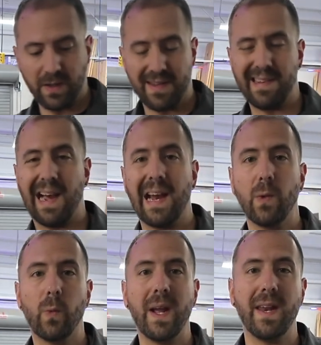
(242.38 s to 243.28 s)

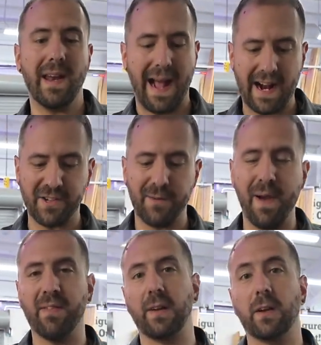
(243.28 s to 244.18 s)
design weeded. I actually
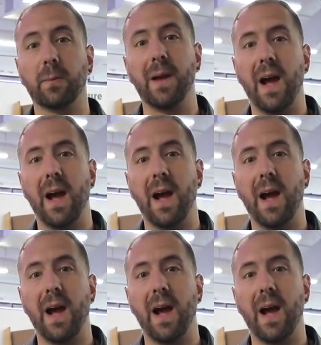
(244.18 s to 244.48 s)
pivoted a little bit.